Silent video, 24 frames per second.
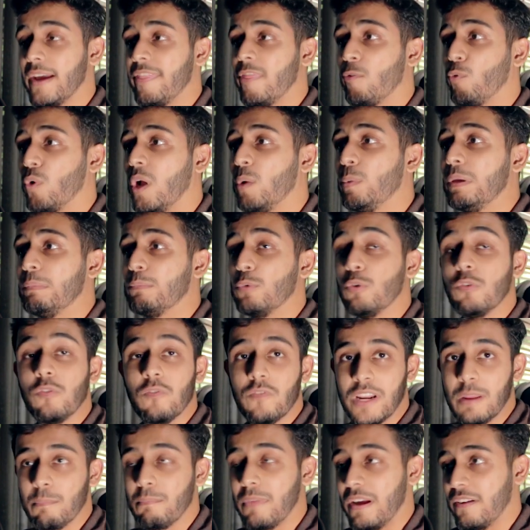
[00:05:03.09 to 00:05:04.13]
And the way we move
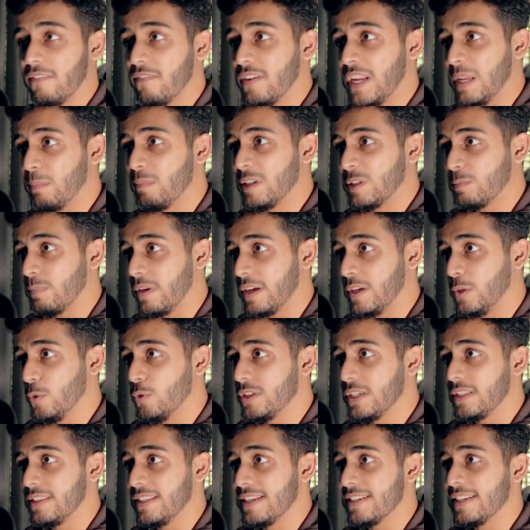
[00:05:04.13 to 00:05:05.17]
frame by frame is by
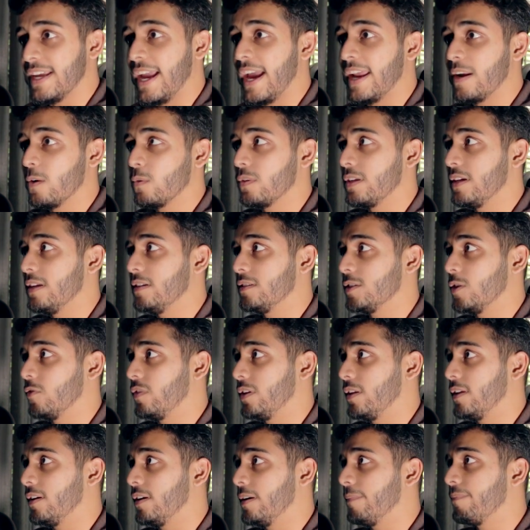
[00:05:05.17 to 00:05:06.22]
using these arrow keys
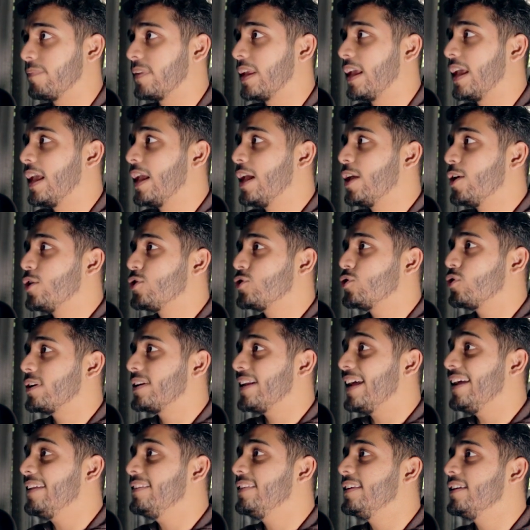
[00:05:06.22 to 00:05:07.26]
over here. So
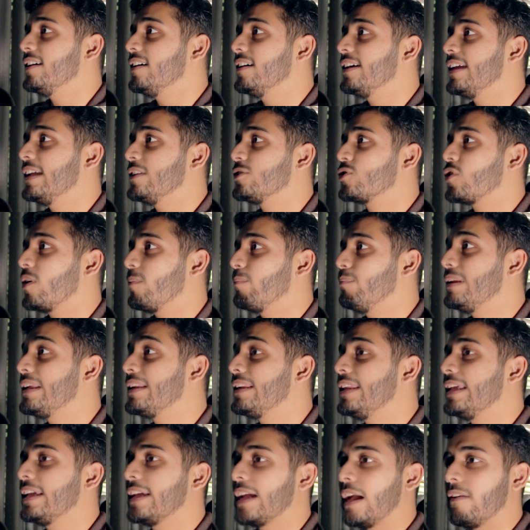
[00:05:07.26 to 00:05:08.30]
right here, it's
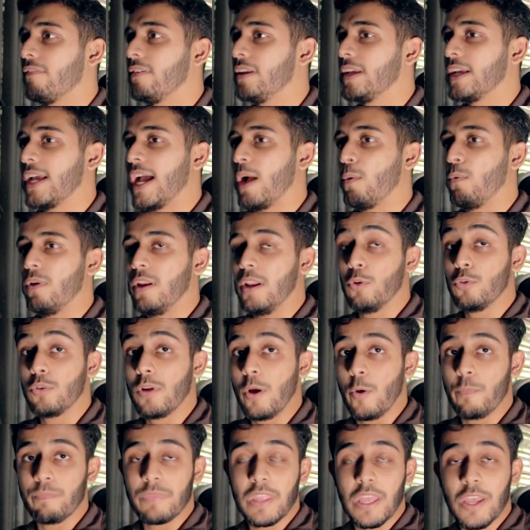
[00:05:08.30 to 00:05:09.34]
completely covering our
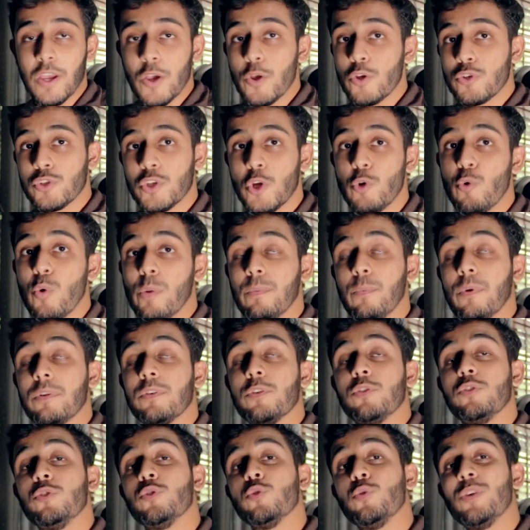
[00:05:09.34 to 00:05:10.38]
logo. So what we
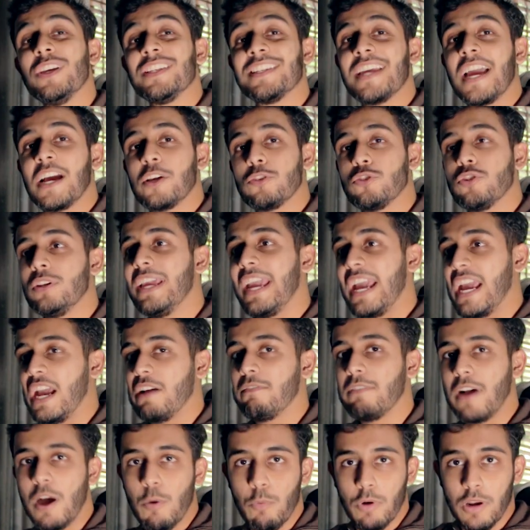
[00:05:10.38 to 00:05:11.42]
want to do is actually
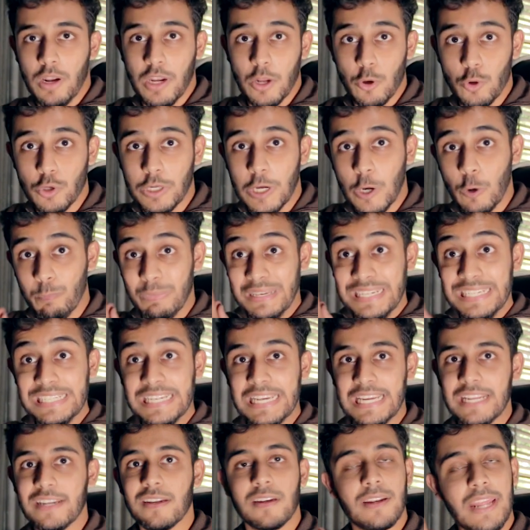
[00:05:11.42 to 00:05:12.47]
have our logo
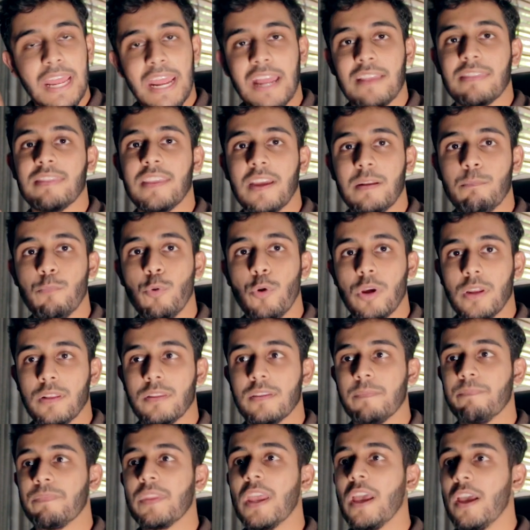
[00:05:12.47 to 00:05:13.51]
begin at that
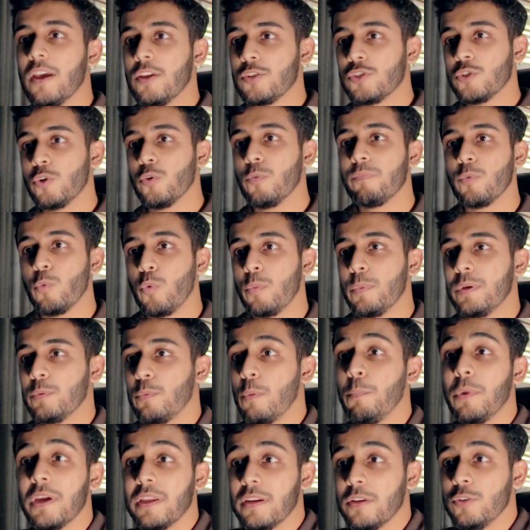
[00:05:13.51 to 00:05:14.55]
point. So what we're
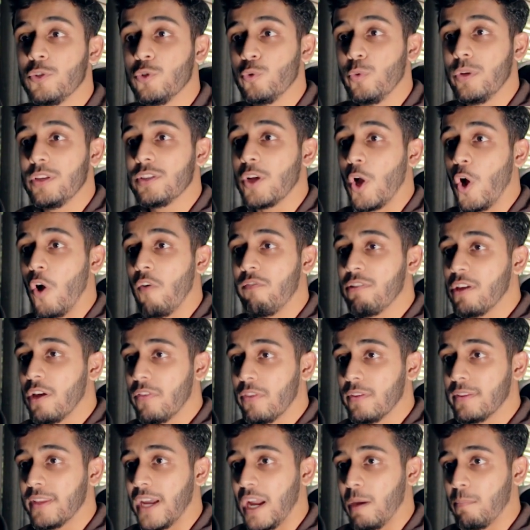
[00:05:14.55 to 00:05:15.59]
going to do is go over here
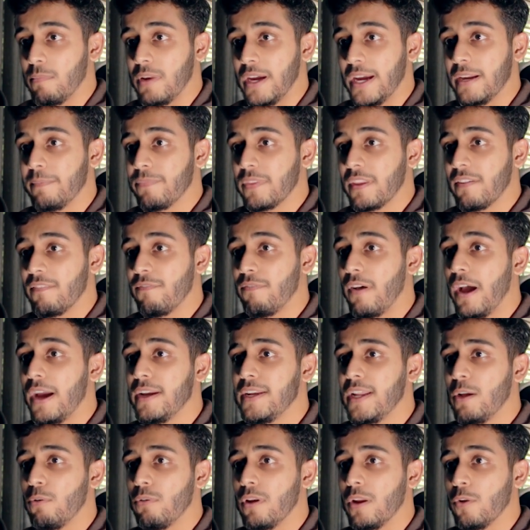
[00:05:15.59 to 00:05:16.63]
on the timeline,
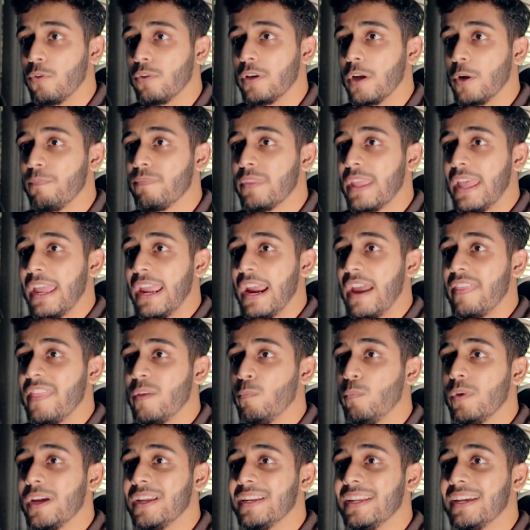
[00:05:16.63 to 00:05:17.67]
find our logo, and
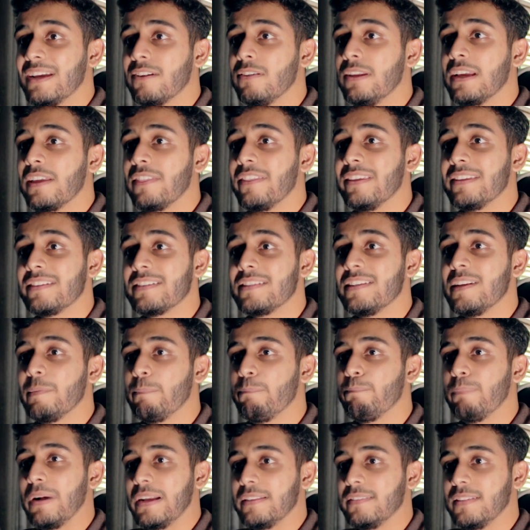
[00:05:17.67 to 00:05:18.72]
then we're going to click the
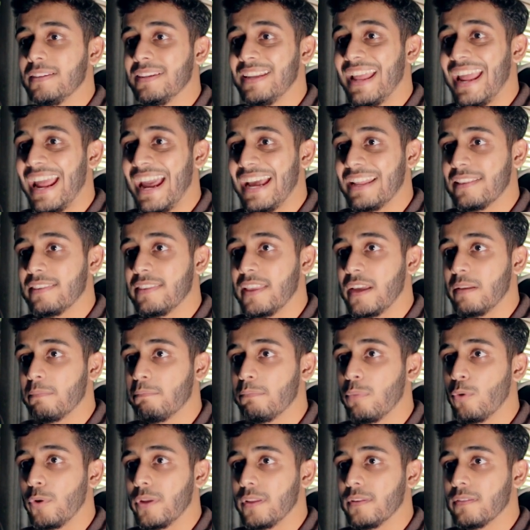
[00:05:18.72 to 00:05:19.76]
snip button at
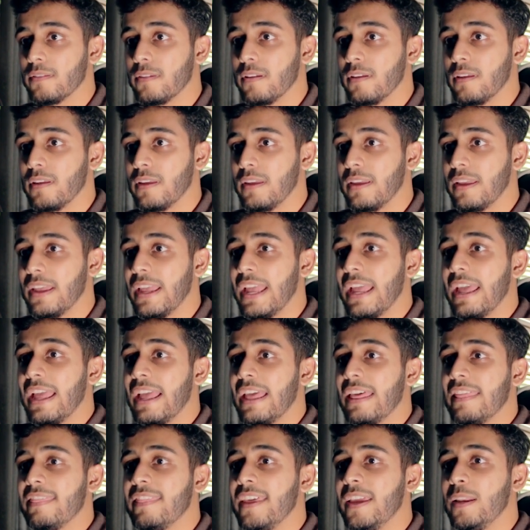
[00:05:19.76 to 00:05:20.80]
that point.
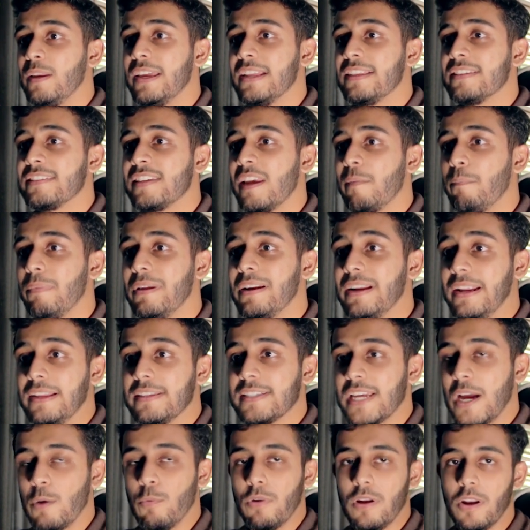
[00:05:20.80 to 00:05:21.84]
Then it
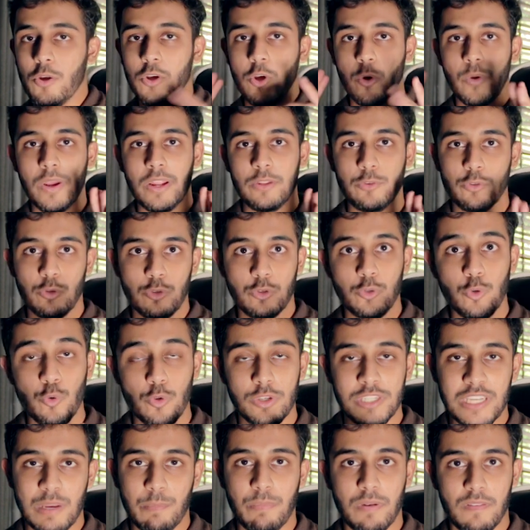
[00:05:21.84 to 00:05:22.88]
separates our logo into
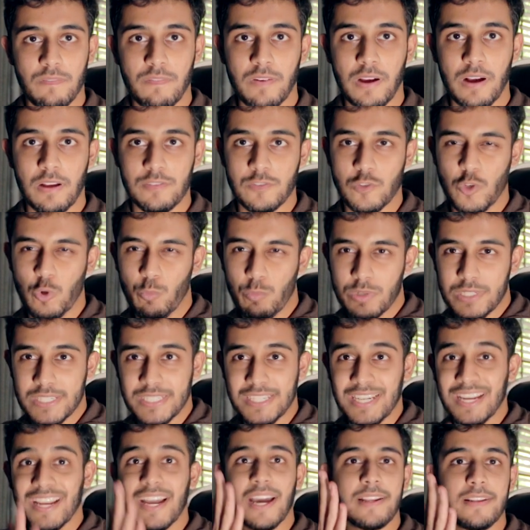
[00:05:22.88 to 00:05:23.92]
two separate files, almost
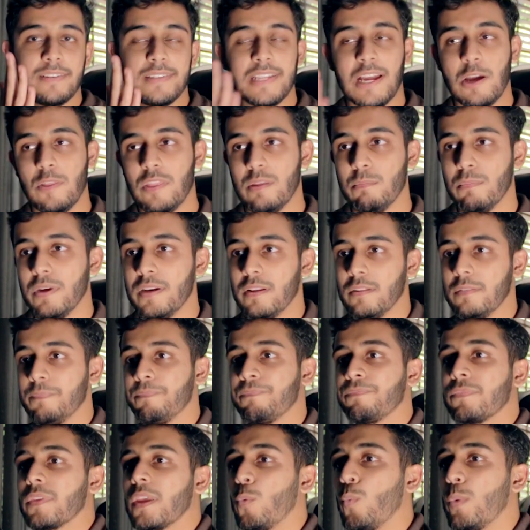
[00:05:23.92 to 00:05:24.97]
like I cut it down the middle.
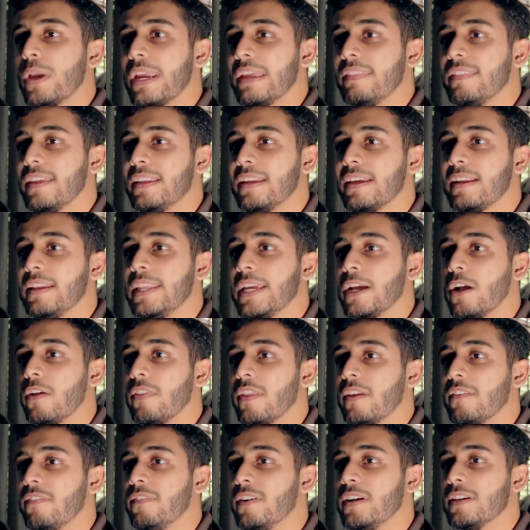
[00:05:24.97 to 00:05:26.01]
We can then click on
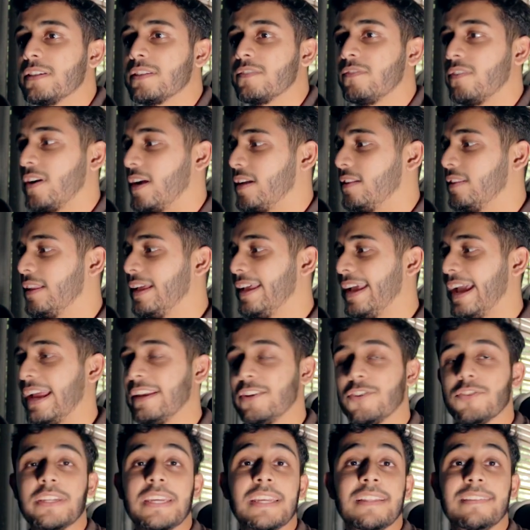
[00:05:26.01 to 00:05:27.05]
that first file
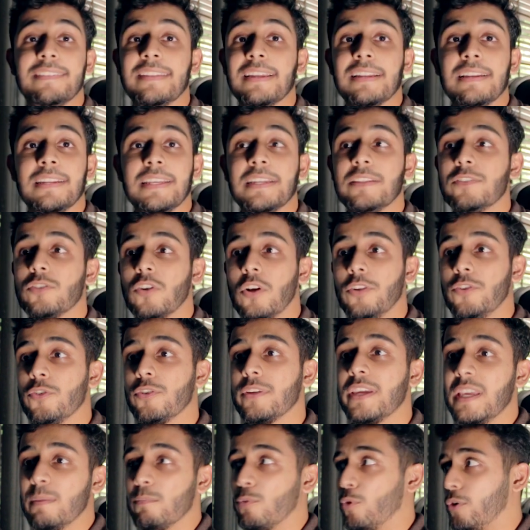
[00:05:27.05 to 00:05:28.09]
and just hit delete on
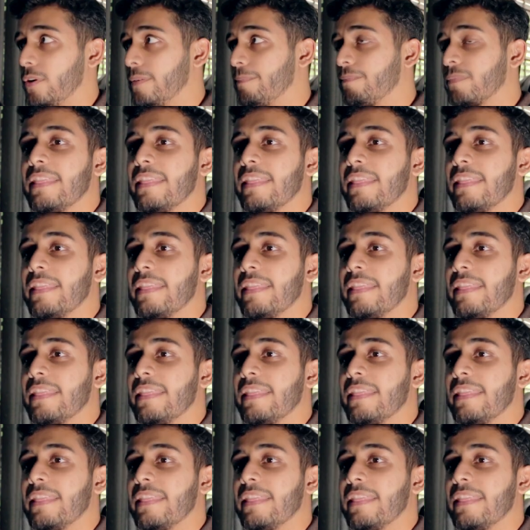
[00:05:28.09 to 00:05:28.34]
your keyboard.